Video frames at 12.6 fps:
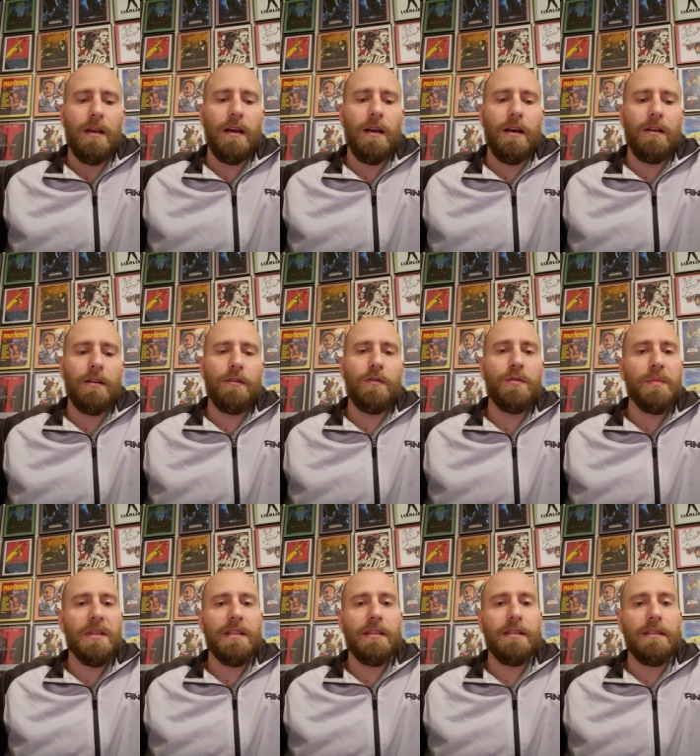uh, whose
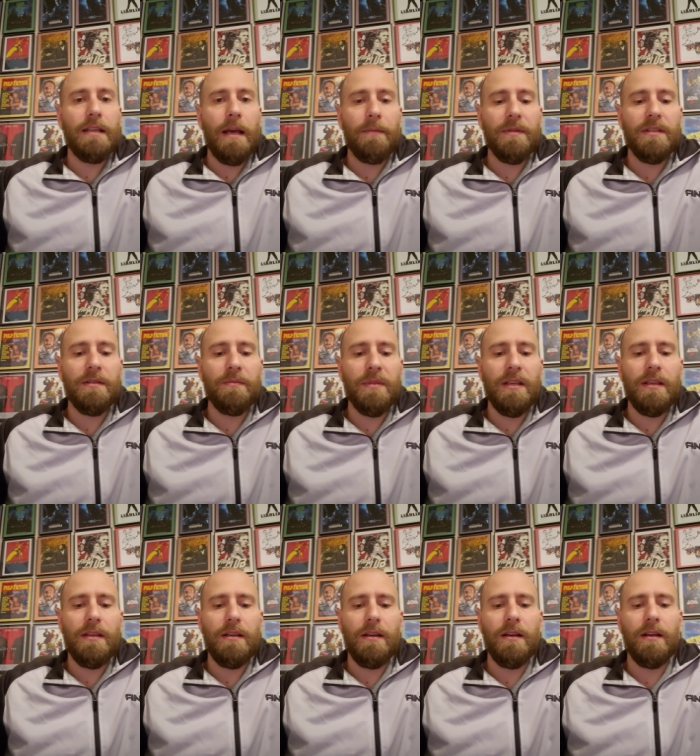business just happens to
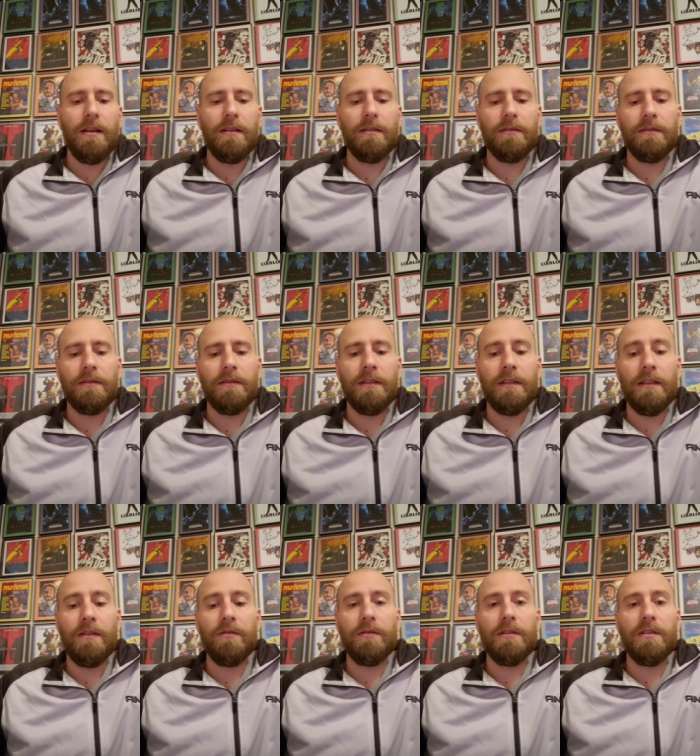be uh, the
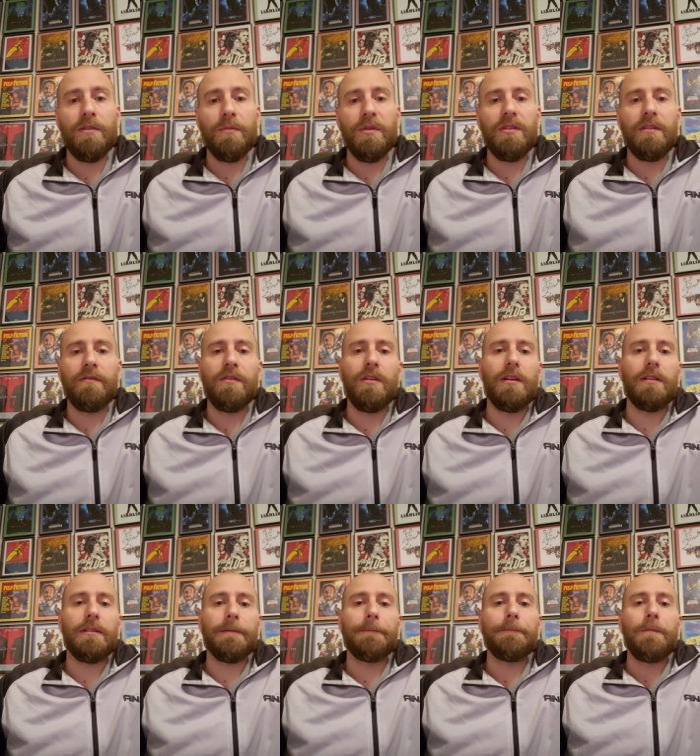illegal distribution of
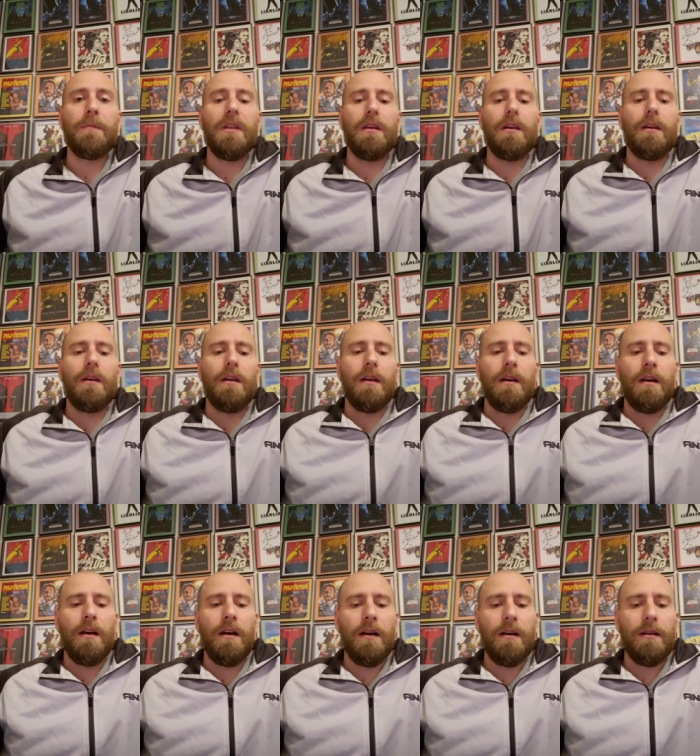drugs.
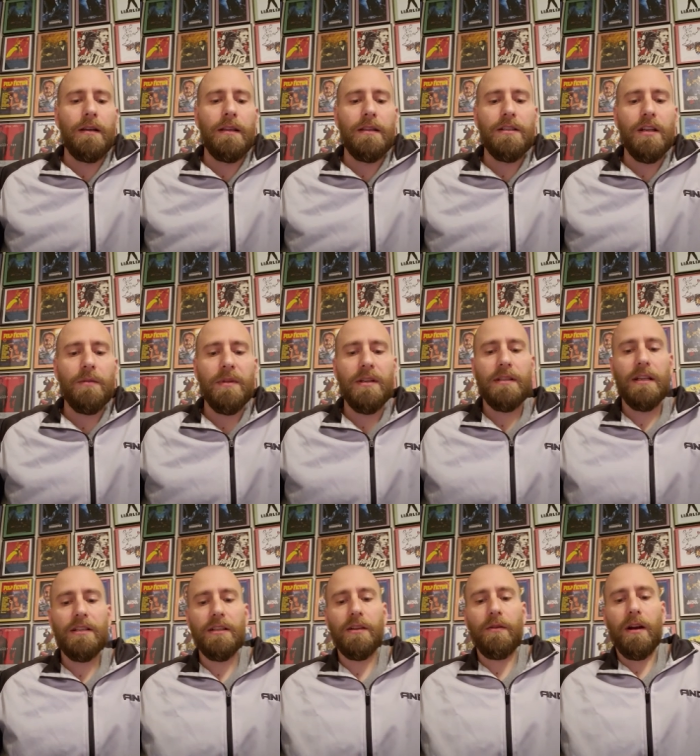Uh, and the gentlemen
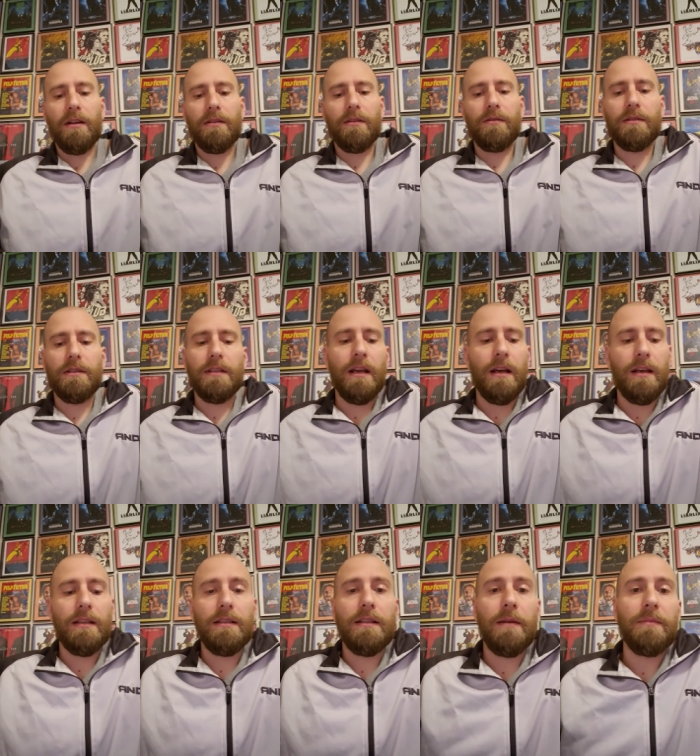essentially chronicles uh,
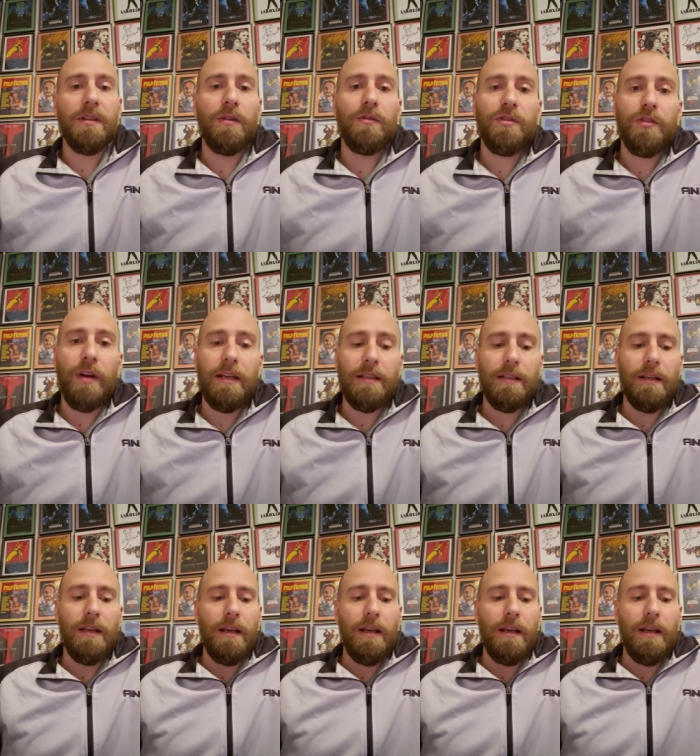his attempt to go straight.